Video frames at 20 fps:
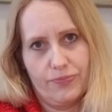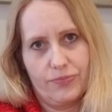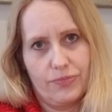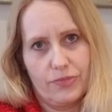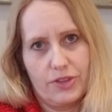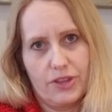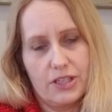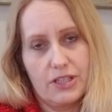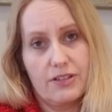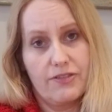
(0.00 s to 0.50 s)

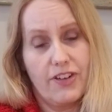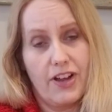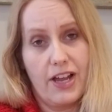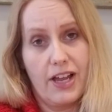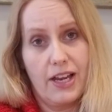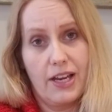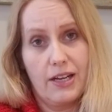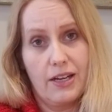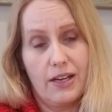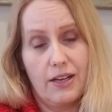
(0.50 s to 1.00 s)
the
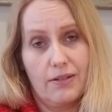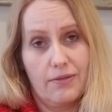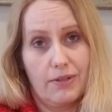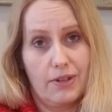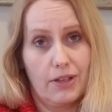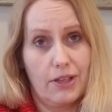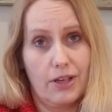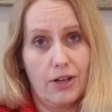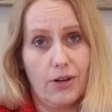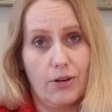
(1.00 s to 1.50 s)
divine,
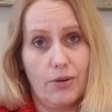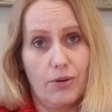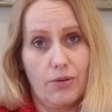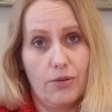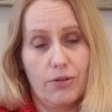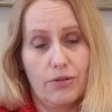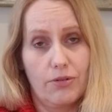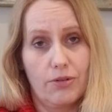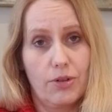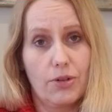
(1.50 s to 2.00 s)

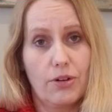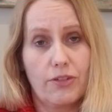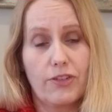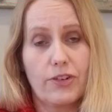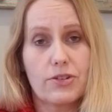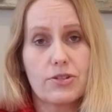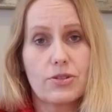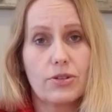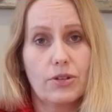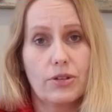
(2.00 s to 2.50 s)

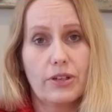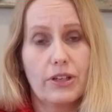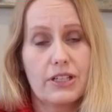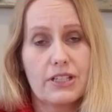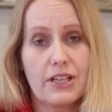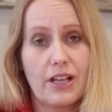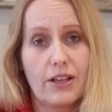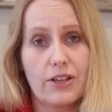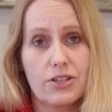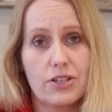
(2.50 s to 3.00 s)
universal
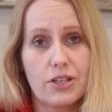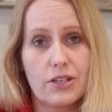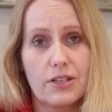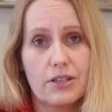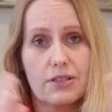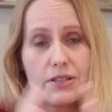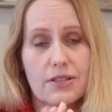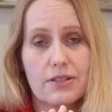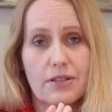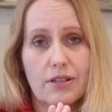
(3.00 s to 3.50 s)

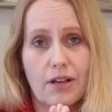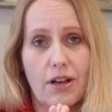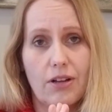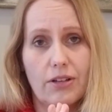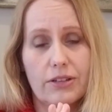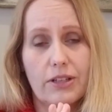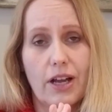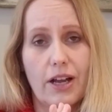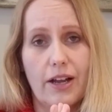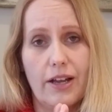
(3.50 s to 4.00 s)
intelligence
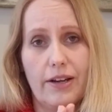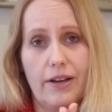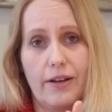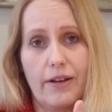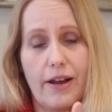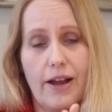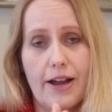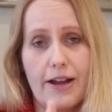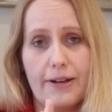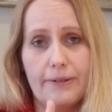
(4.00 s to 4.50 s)
called God.
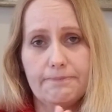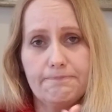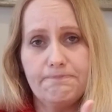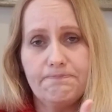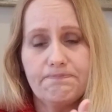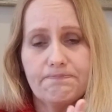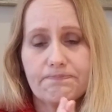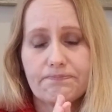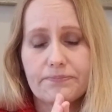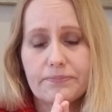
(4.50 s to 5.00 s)

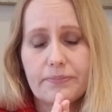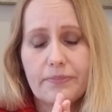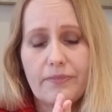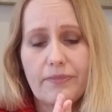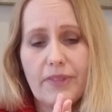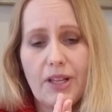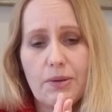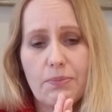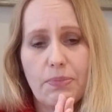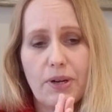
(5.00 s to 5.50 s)

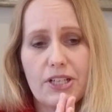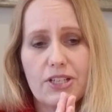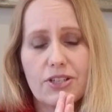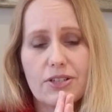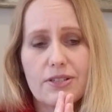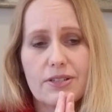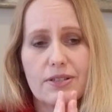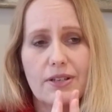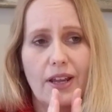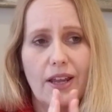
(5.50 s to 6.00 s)
But
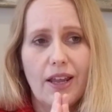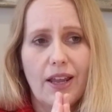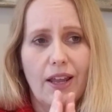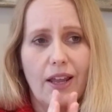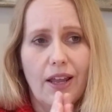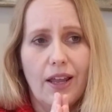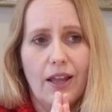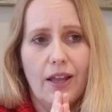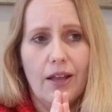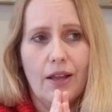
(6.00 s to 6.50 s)
just
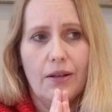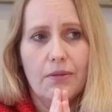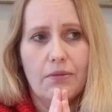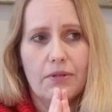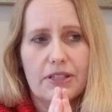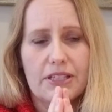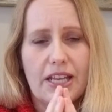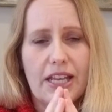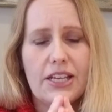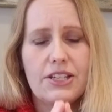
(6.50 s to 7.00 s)

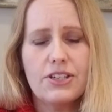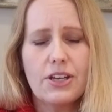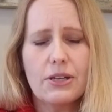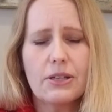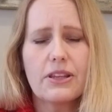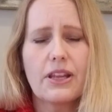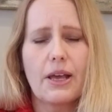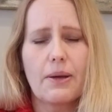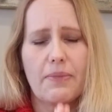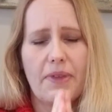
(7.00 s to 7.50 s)
teaching
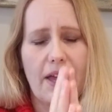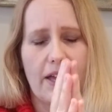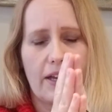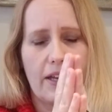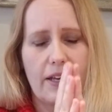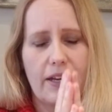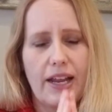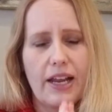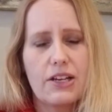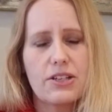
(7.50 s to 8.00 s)
them that
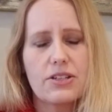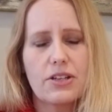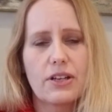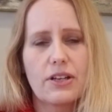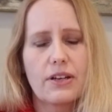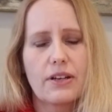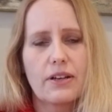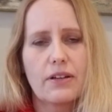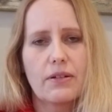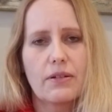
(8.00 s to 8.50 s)

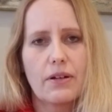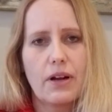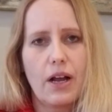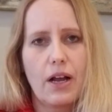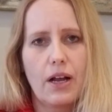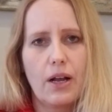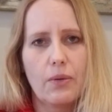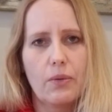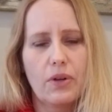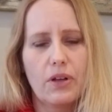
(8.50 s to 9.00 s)
connection
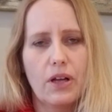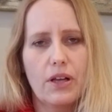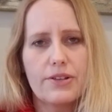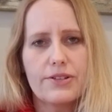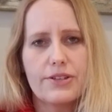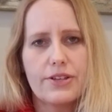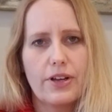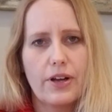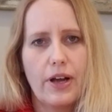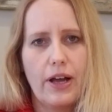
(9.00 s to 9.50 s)
will
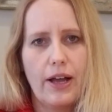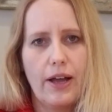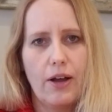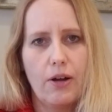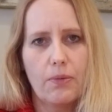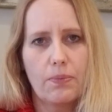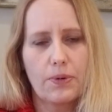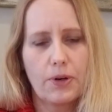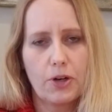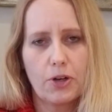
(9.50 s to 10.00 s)
also
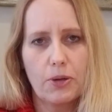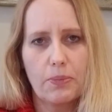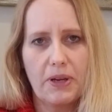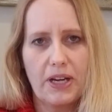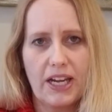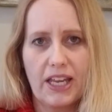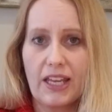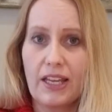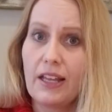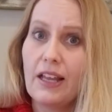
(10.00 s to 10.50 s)
help curb
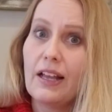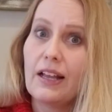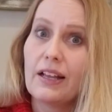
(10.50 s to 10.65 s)
any